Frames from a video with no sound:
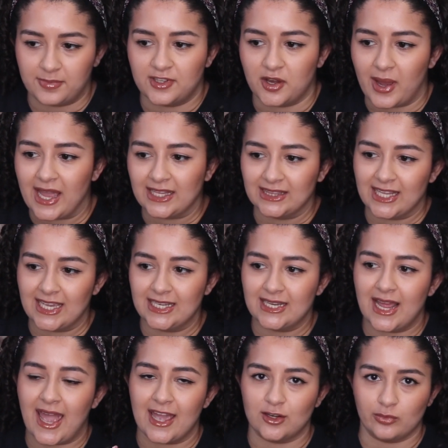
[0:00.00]
So
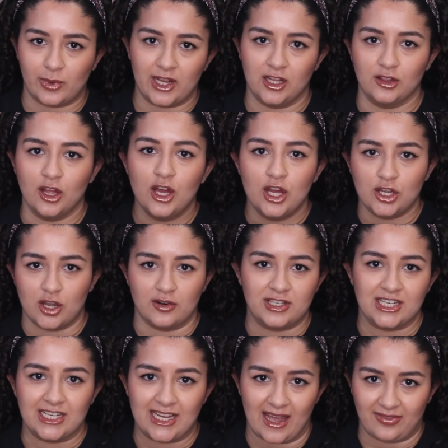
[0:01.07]
Haylin and Will go
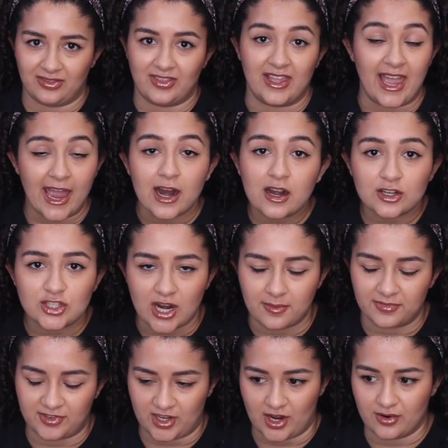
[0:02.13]
to get the air
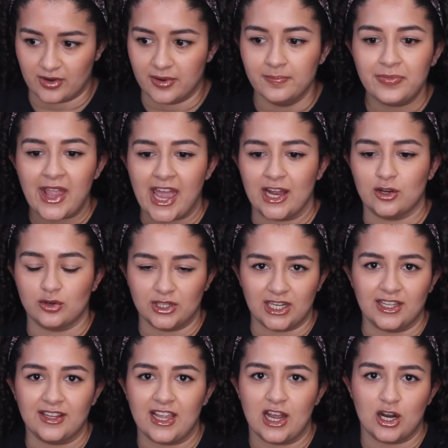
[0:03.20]
gemstone, and
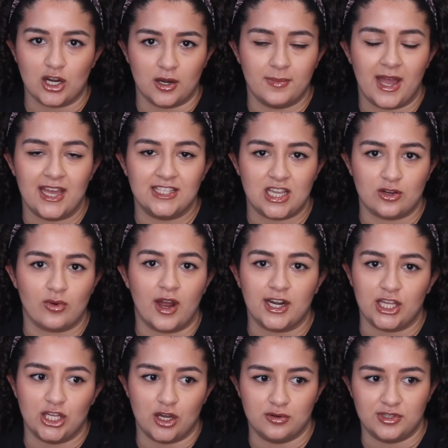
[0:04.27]
Cornelia, Irma, and
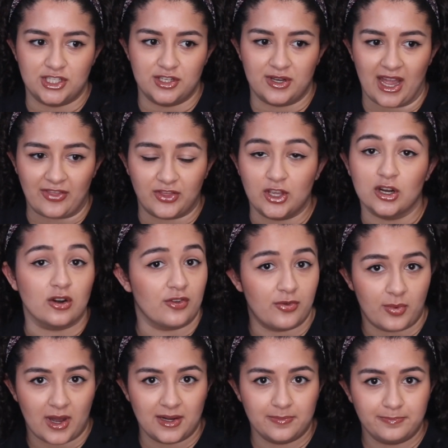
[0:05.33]
Tairani go to get the earth
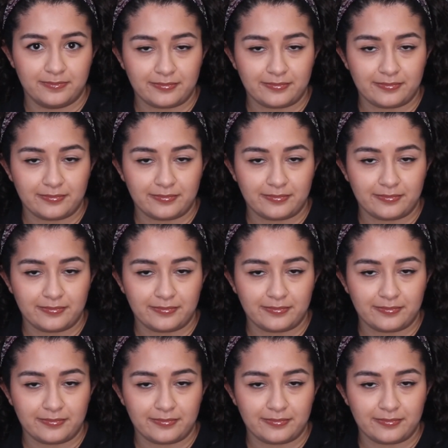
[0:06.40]
one.